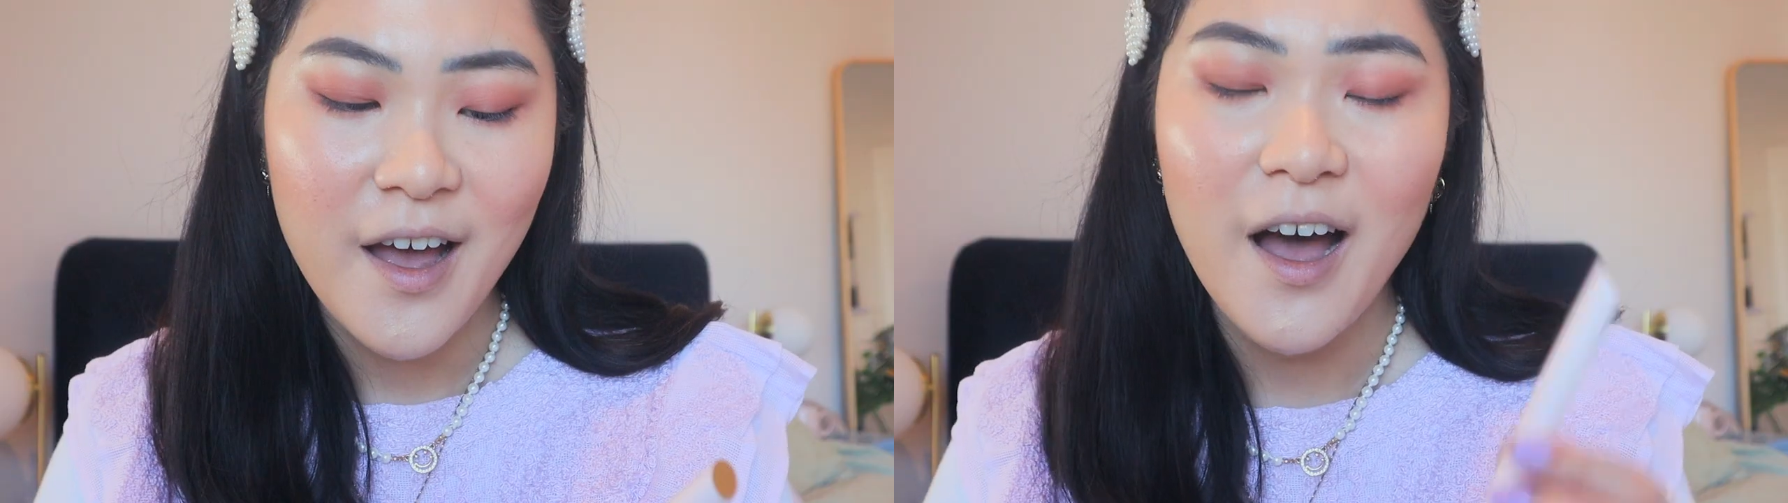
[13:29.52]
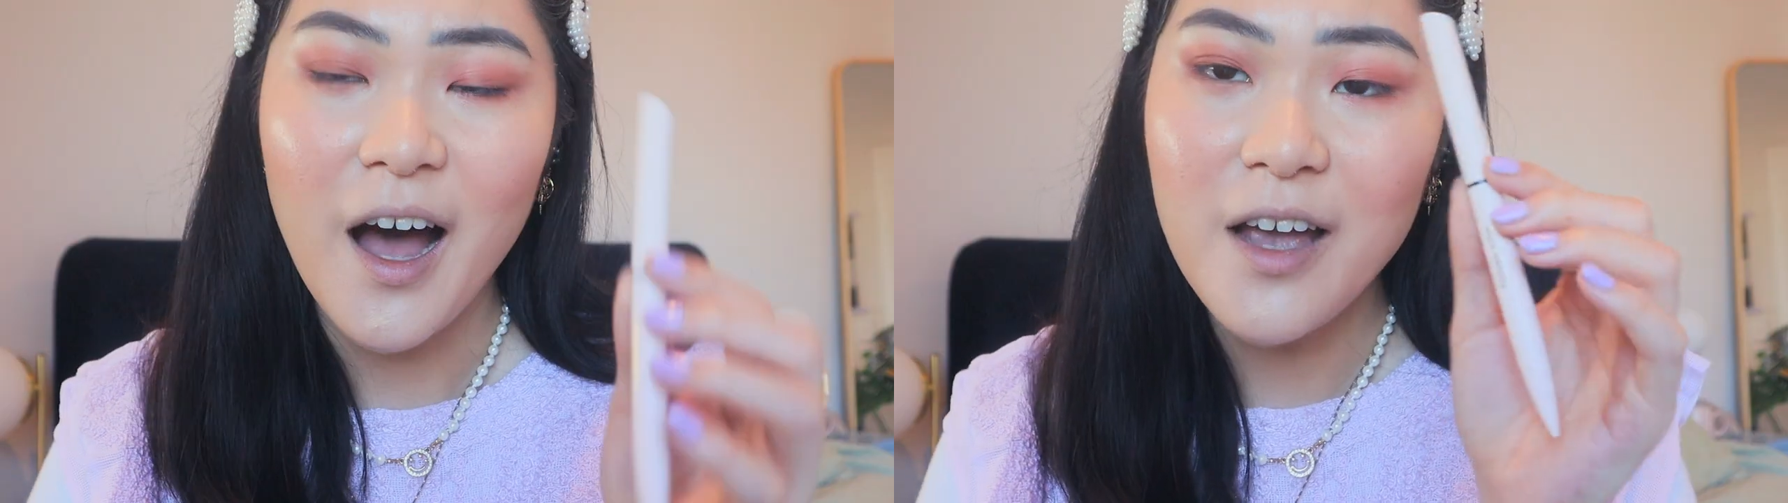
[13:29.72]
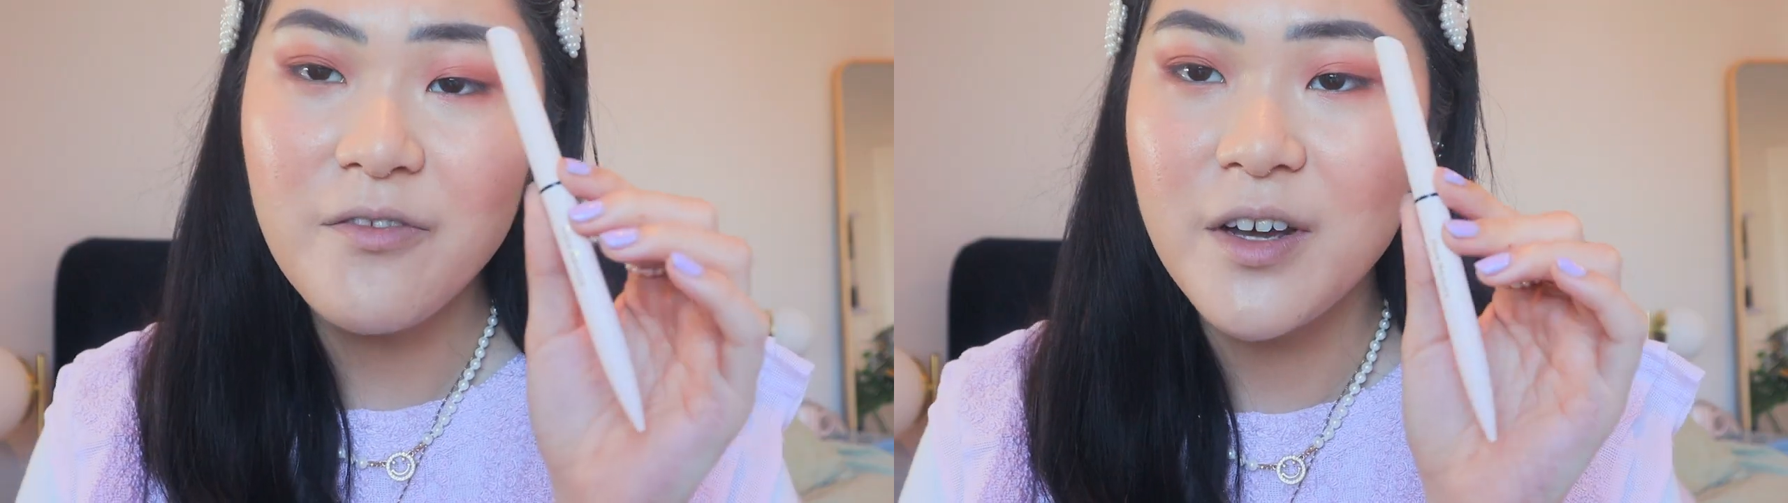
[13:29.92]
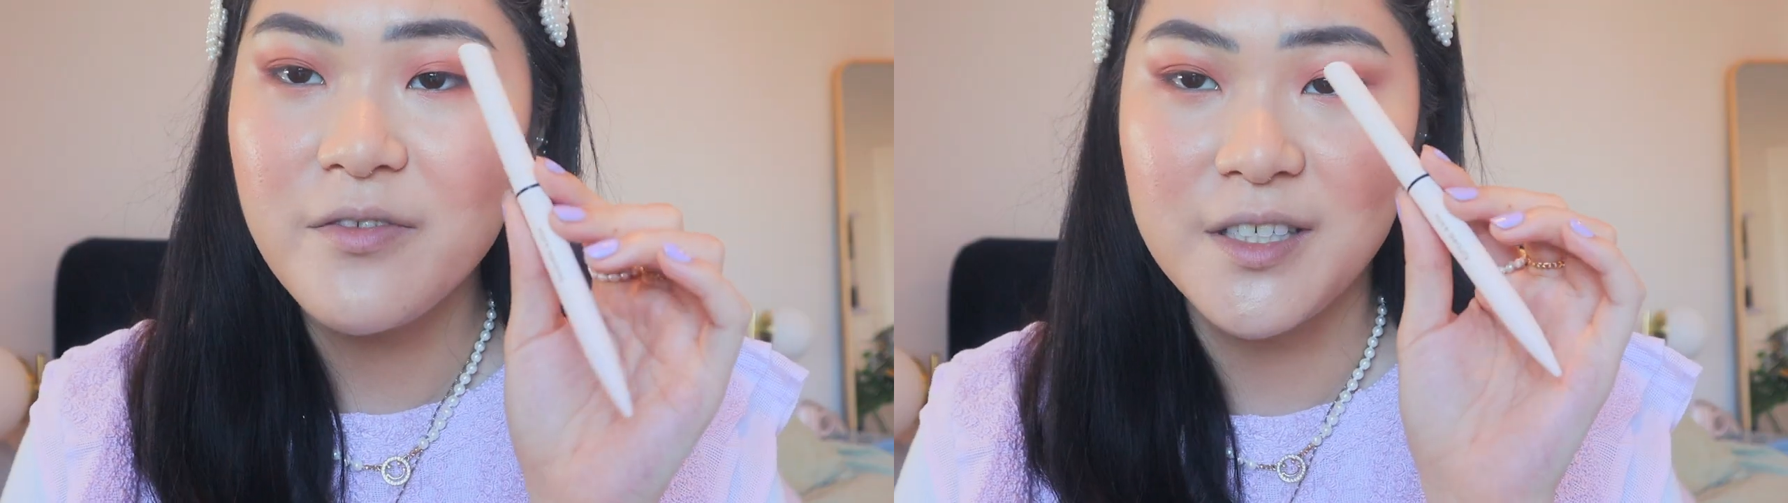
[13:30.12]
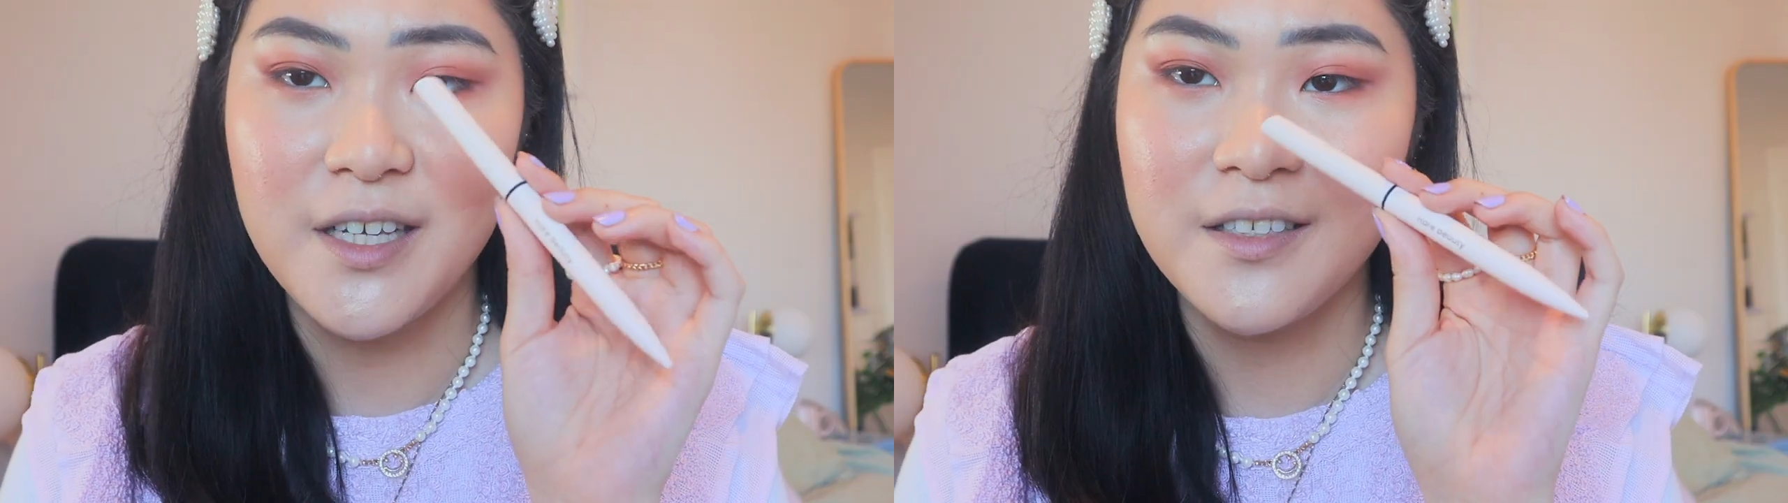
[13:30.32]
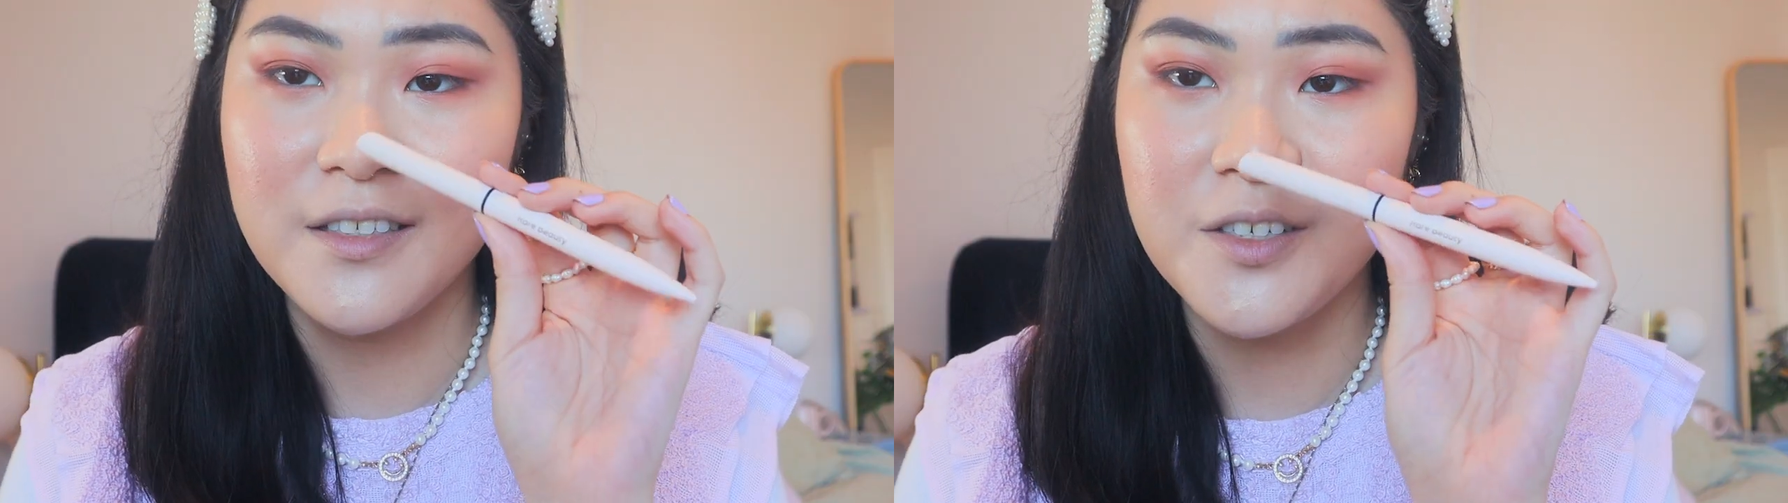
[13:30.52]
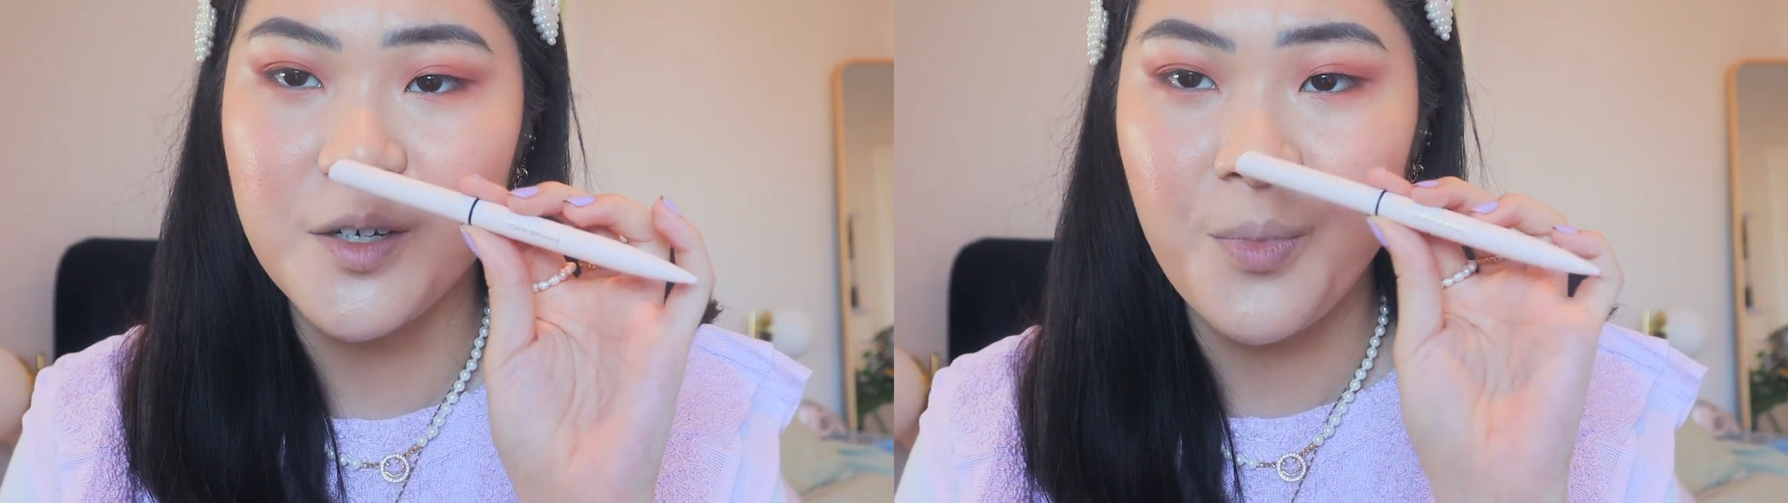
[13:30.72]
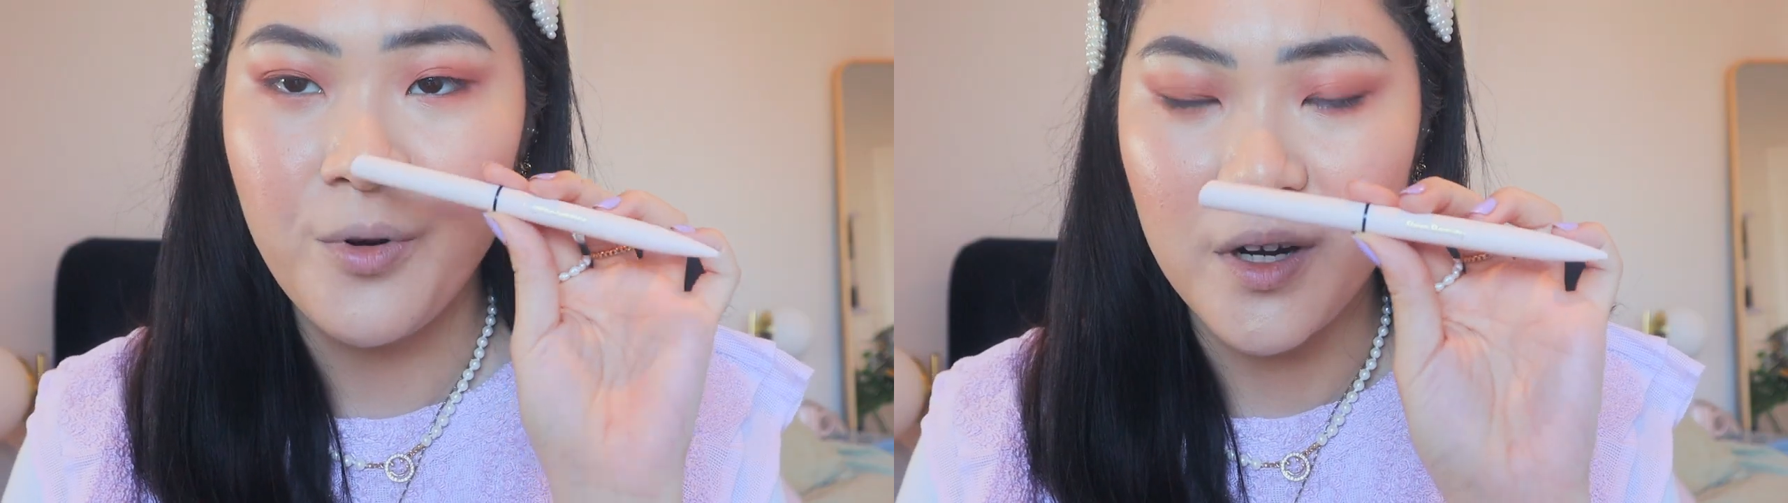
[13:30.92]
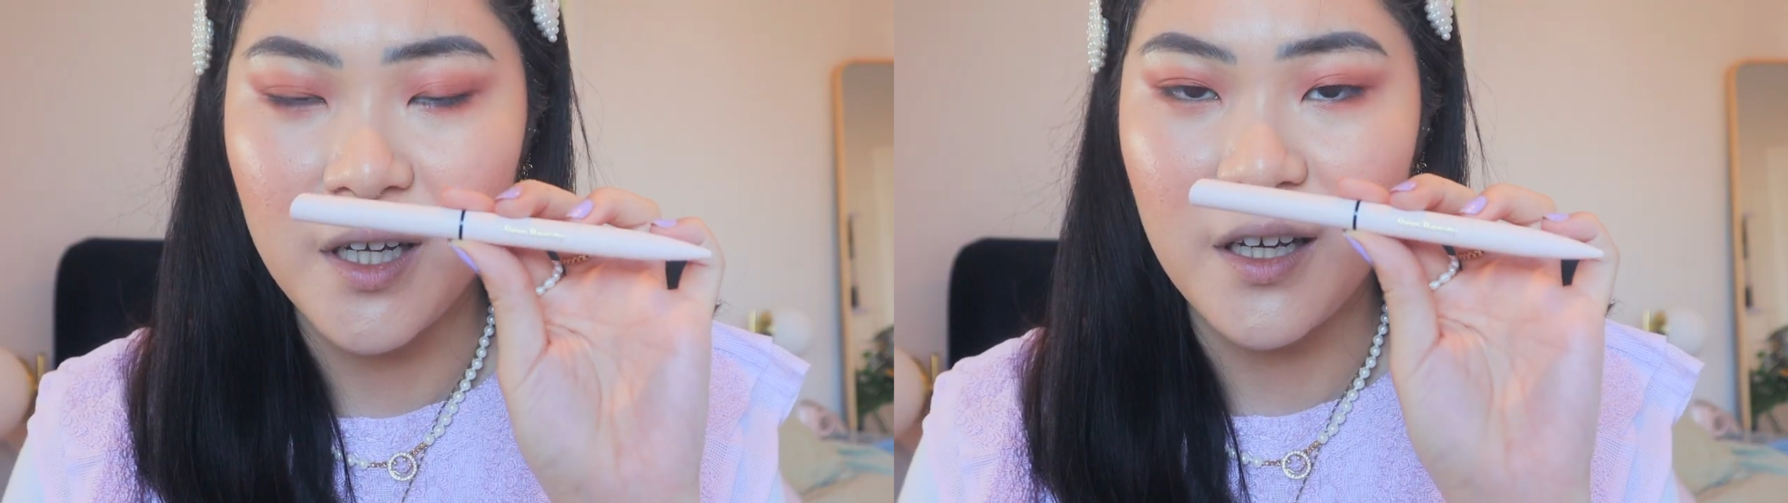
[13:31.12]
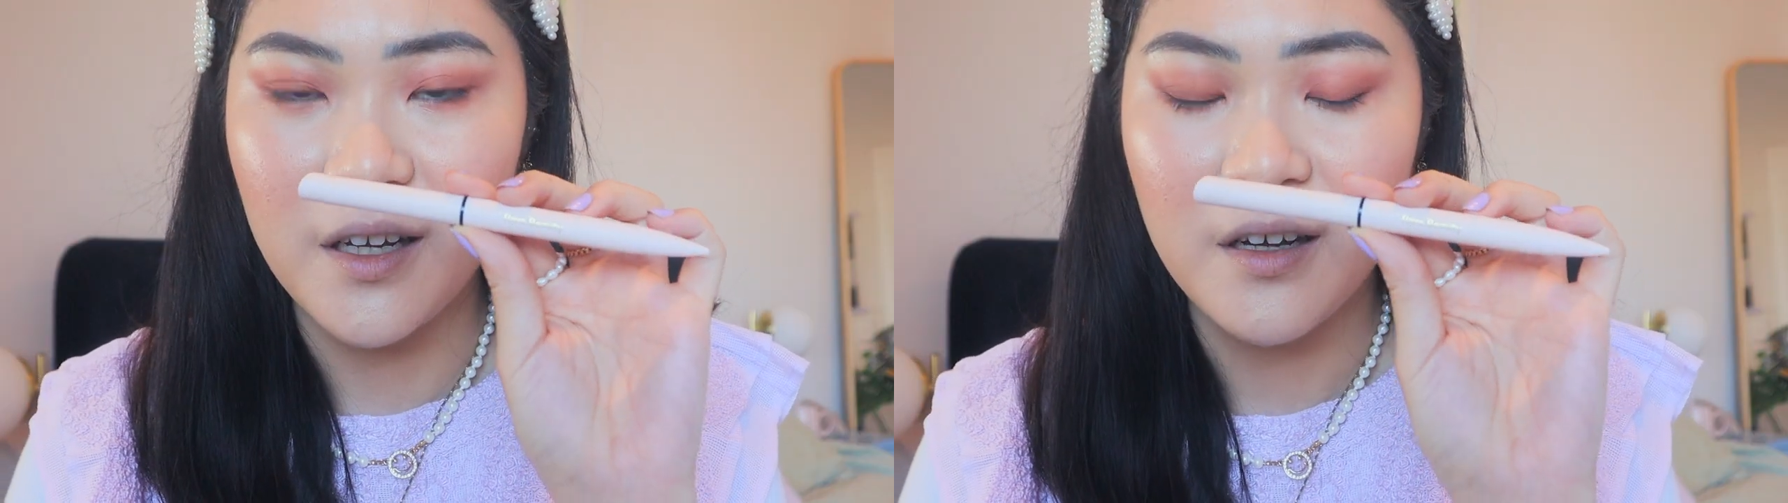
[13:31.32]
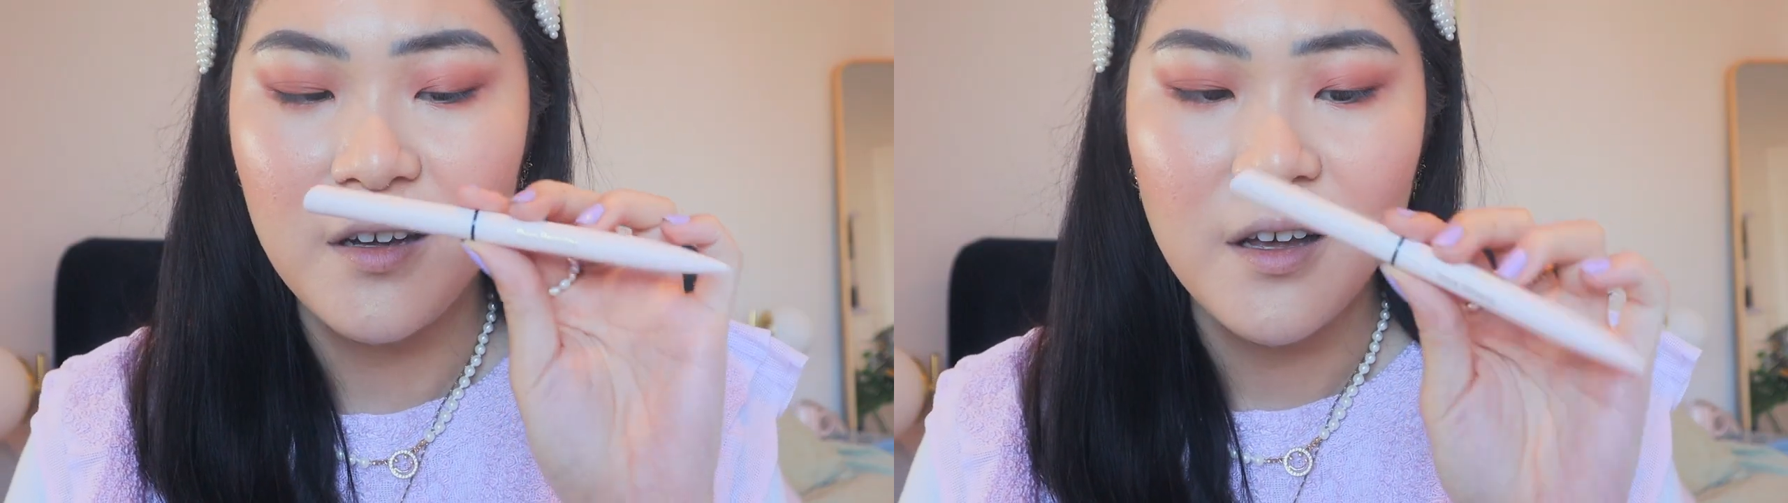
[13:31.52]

I have never seen such a pretty